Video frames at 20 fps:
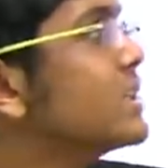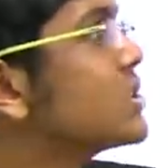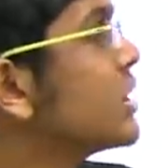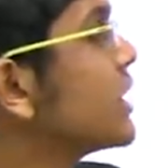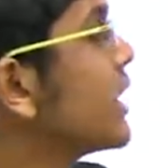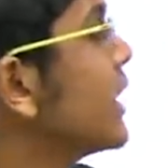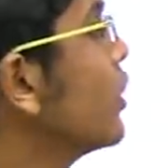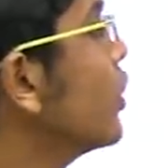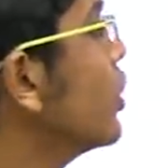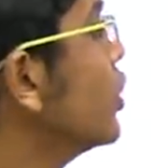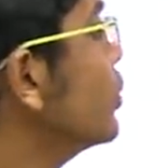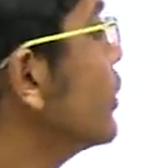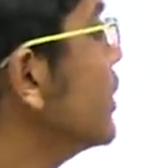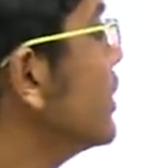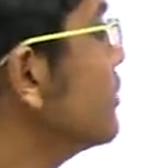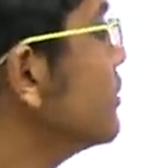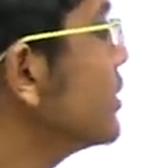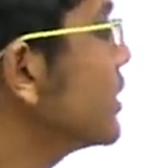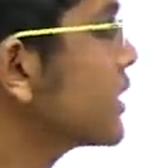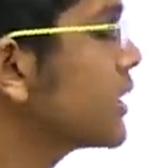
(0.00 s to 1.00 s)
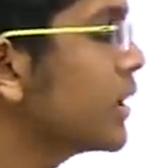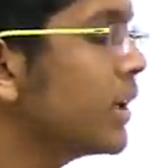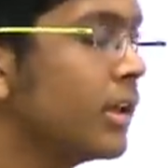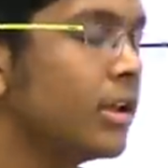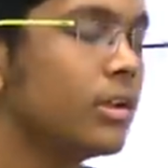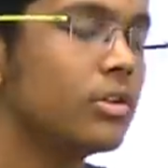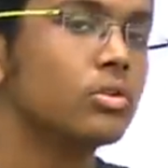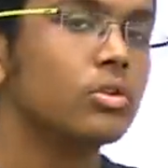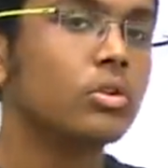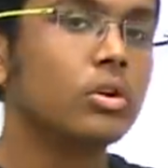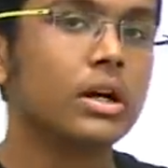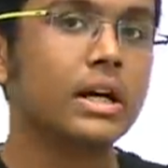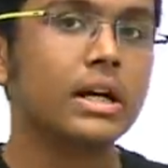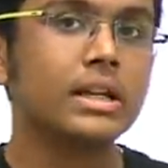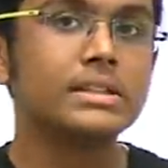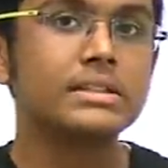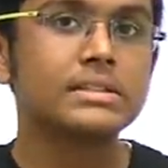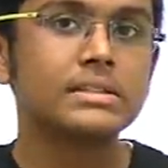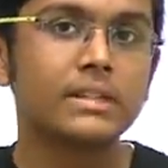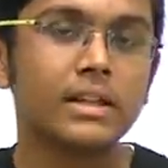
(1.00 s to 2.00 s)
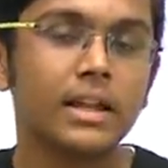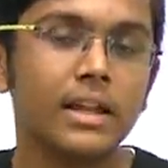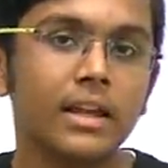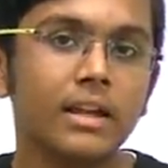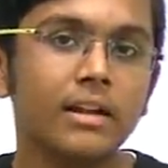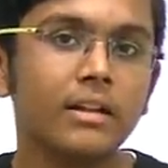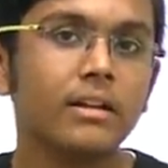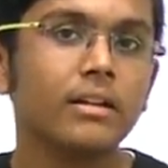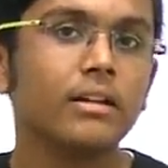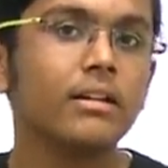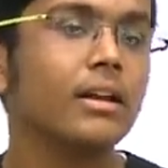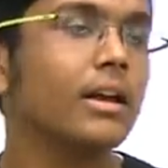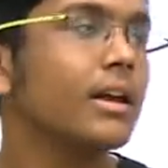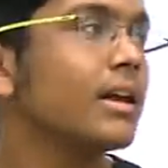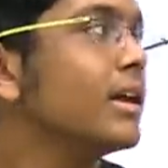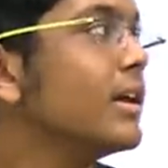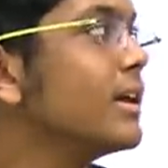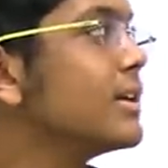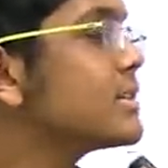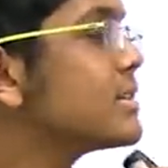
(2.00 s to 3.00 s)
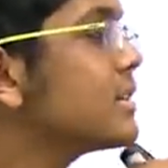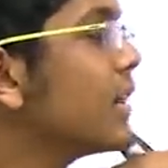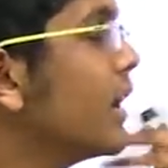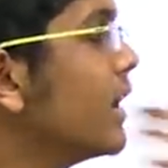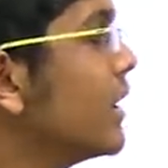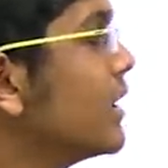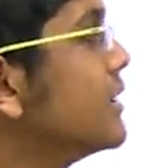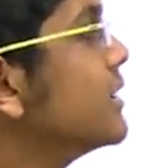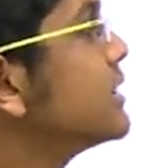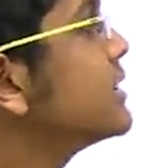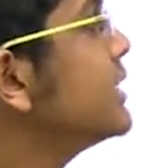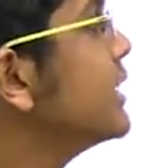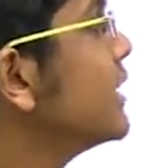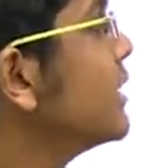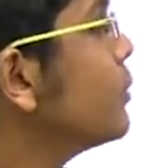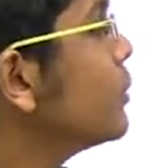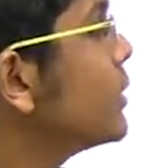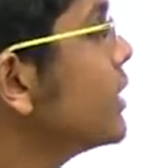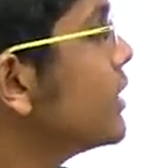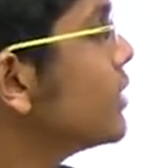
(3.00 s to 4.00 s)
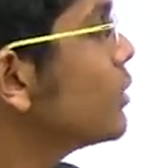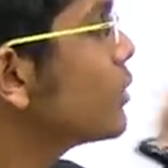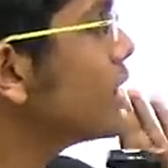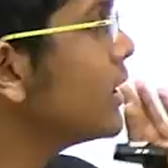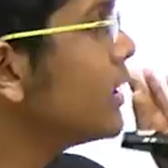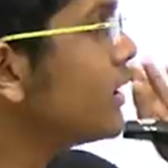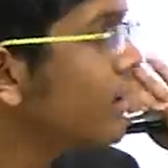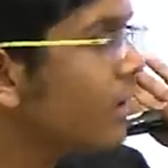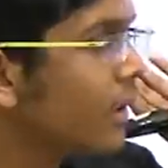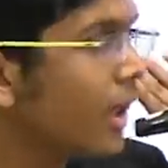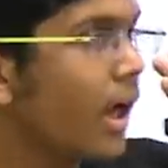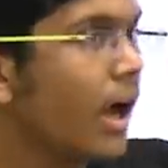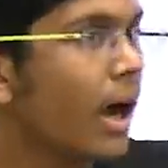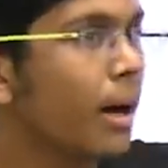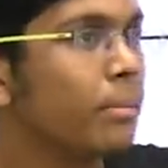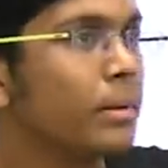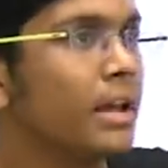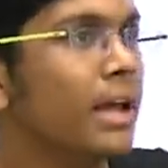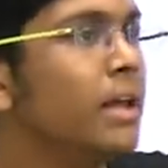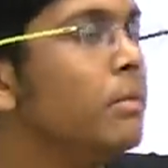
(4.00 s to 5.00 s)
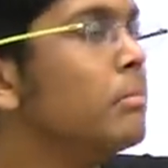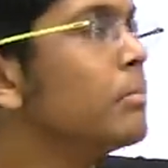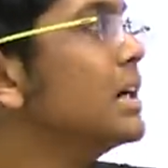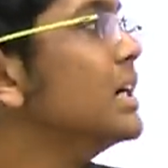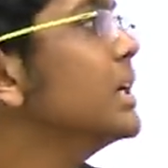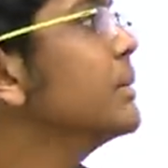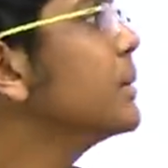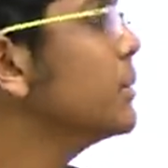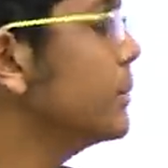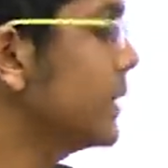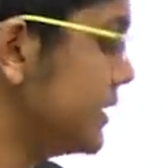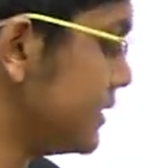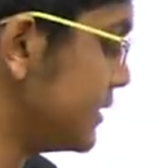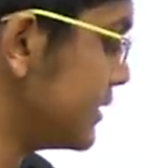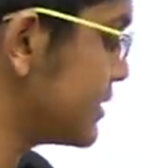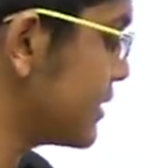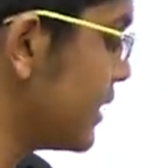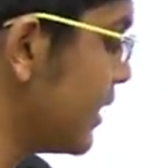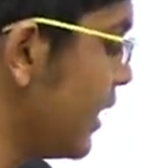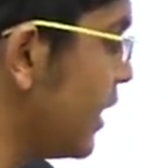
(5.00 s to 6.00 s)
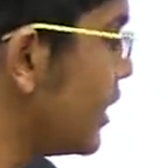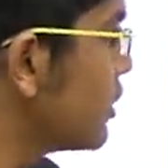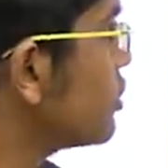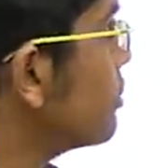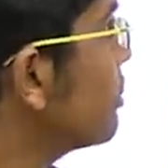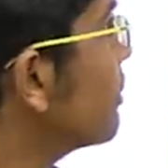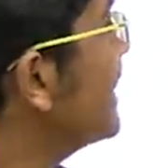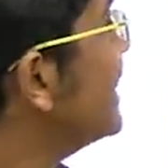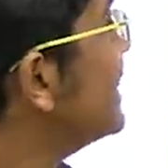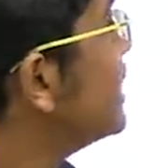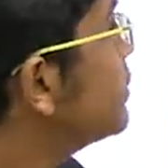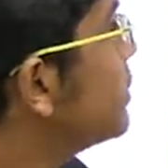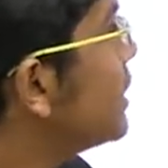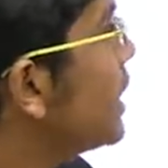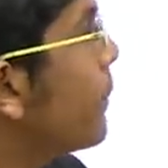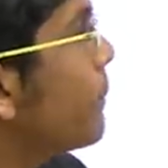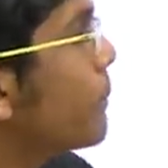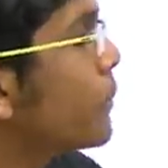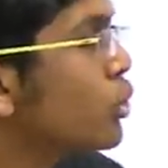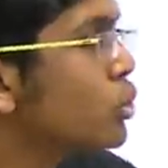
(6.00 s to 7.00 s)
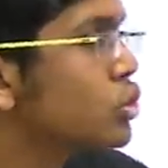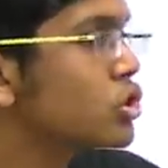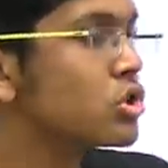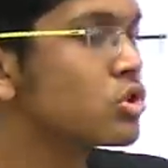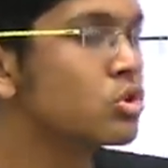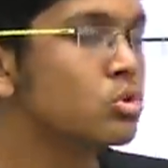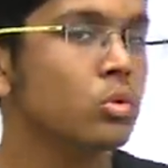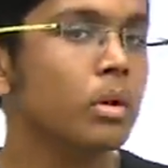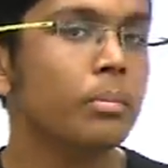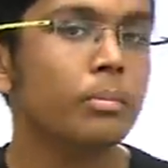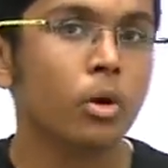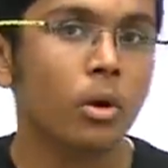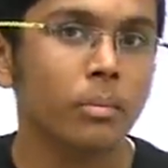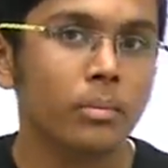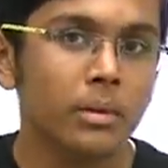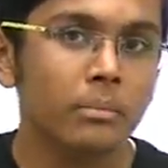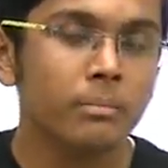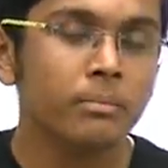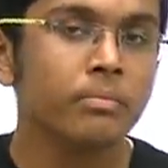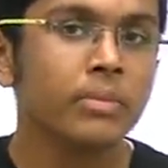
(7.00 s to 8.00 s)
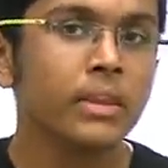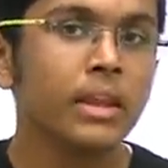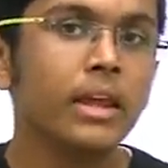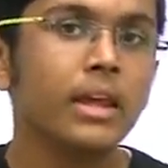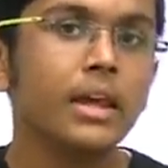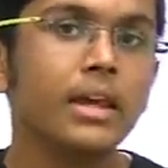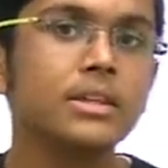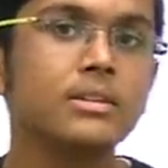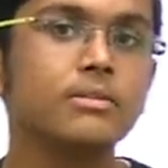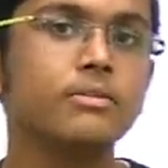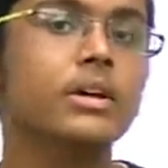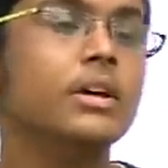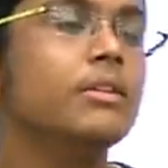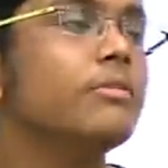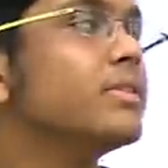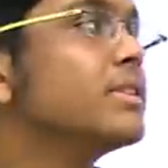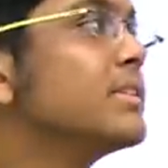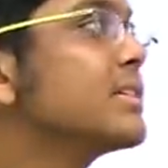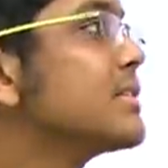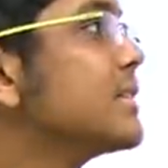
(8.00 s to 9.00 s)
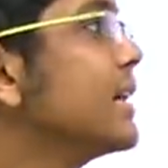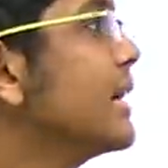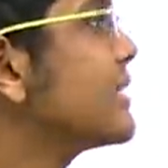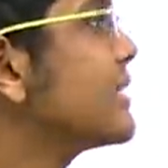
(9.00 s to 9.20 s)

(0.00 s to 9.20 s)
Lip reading: tension cannot do any work. So constraint is another thing where you can apply multiple methods. So multiple approaches to a problem is where physics